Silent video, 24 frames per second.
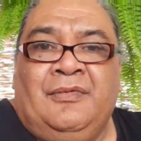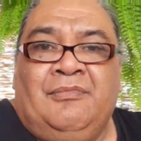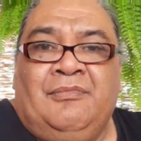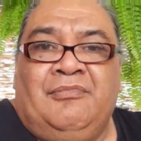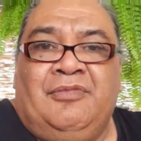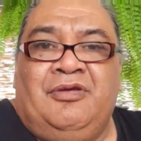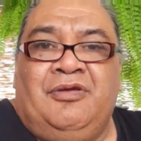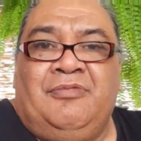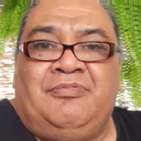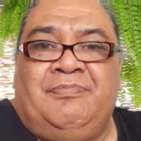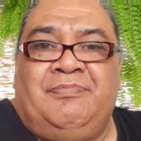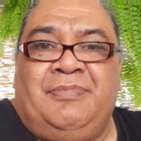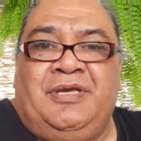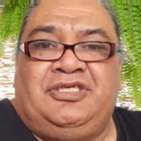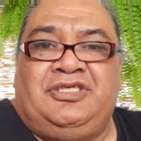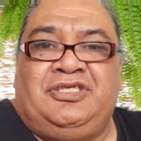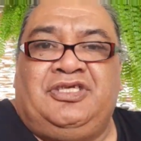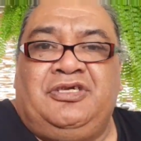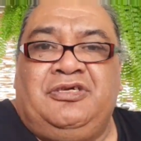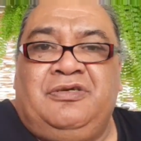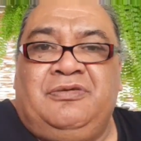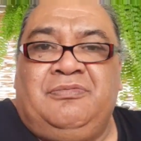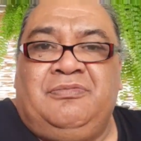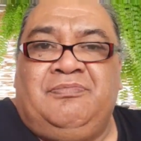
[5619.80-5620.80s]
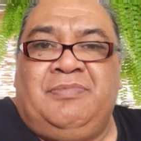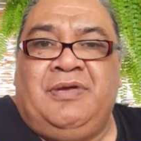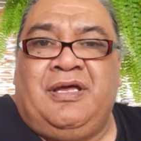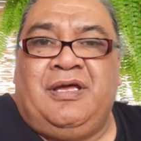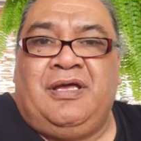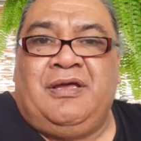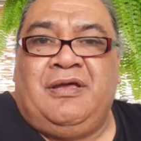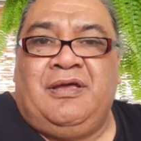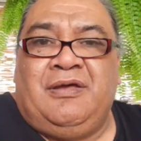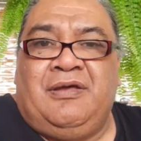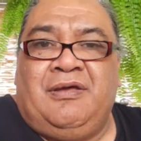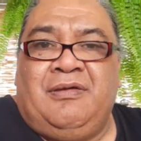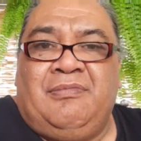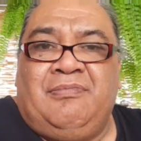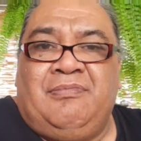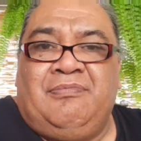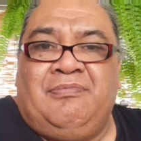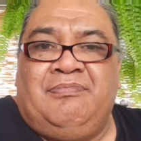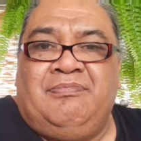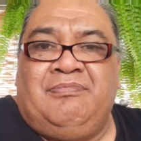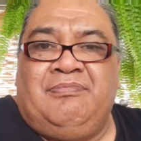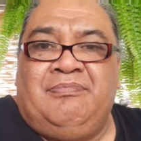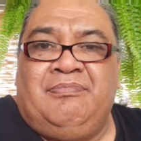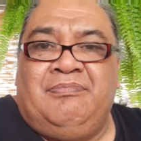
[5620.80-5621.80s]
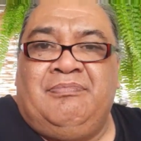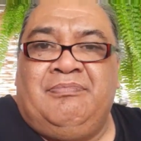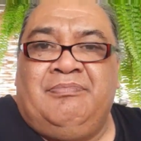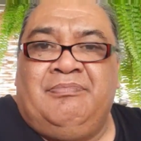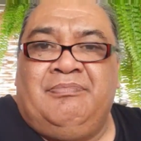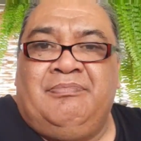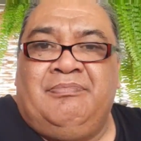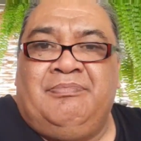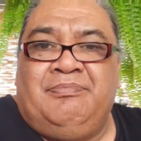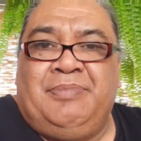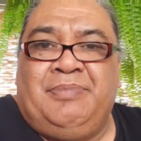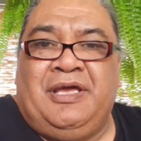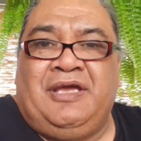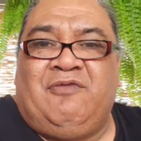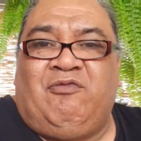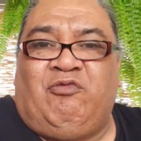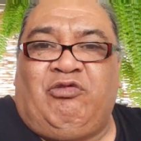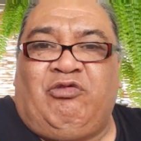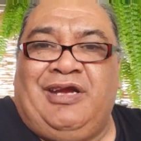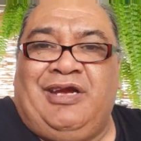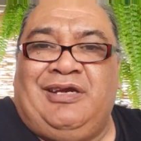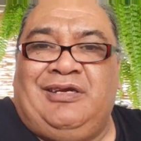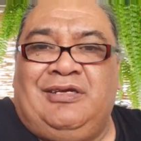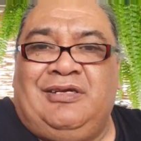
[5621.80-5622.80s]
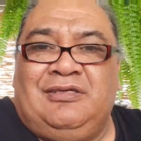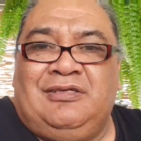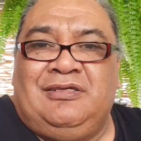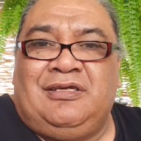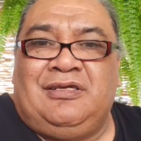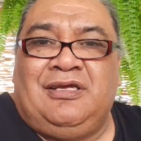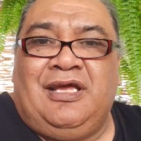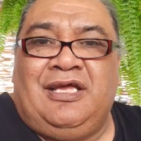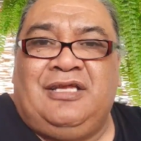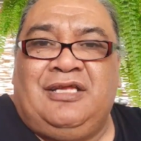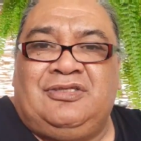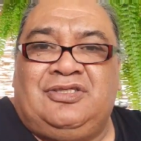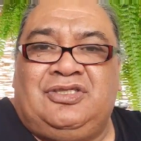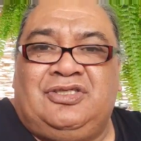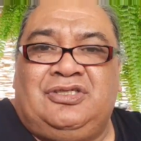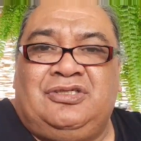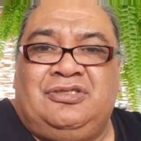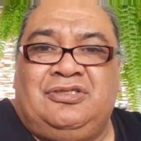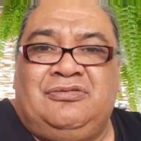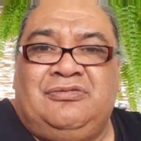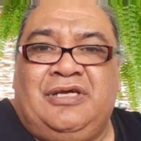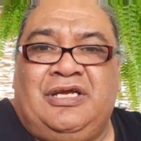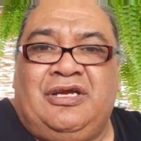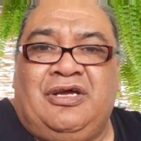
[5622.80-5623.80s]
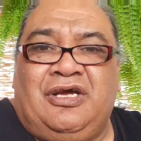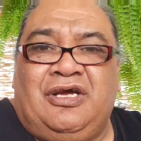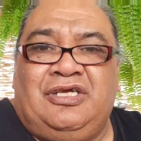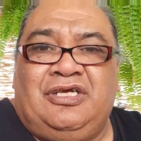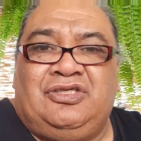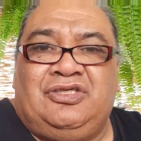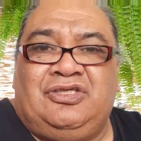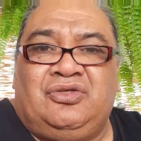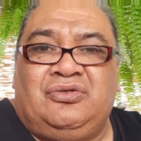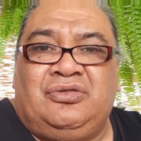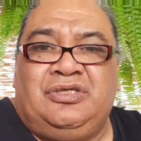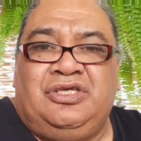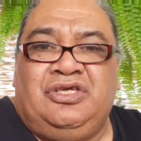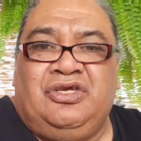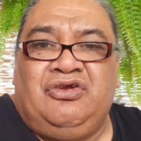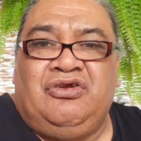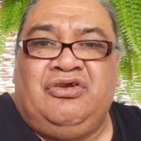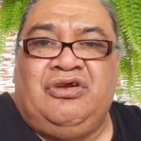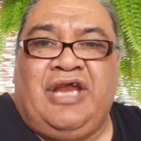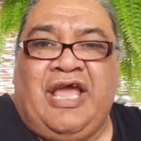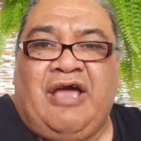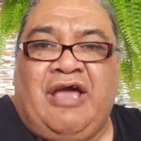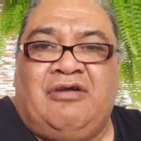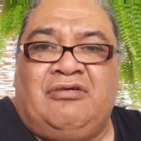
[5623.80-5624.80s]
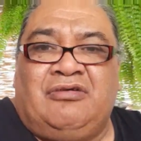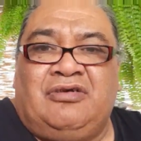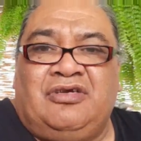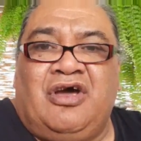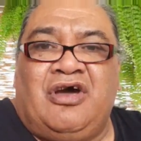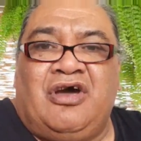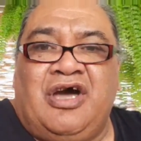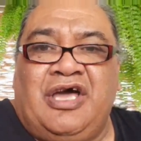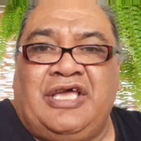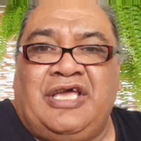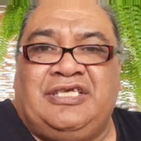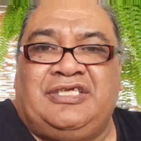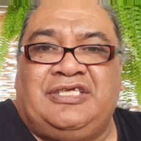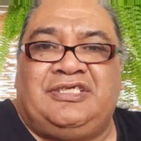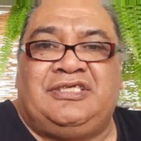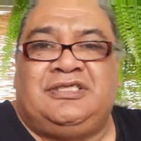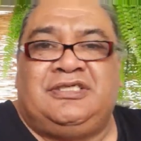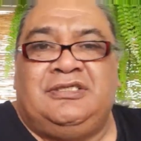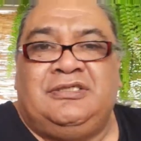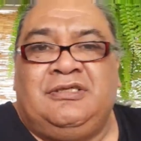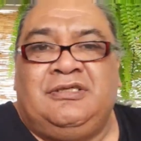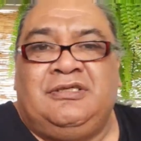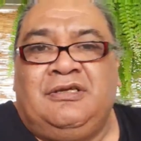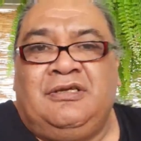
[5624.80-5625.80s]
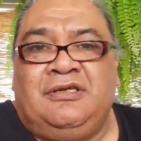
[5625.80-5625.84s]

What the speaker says: Me too, big friend. And I join you now. Nice.